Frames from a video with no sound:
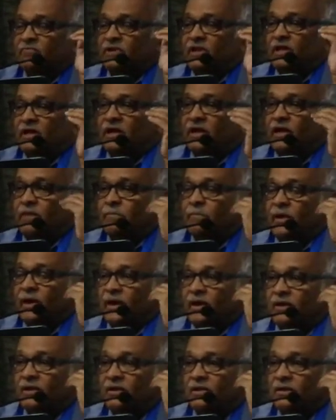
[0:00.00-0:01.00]
when I came
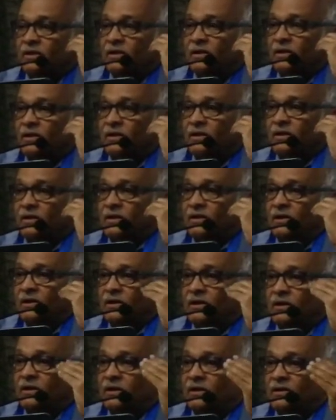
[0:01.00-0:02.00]
back,
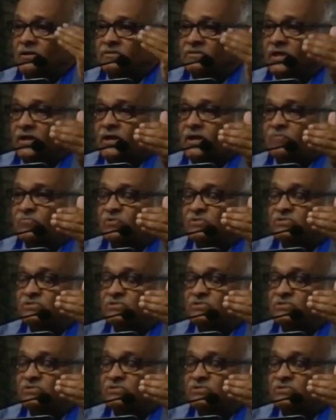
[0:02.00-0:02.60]
Tangam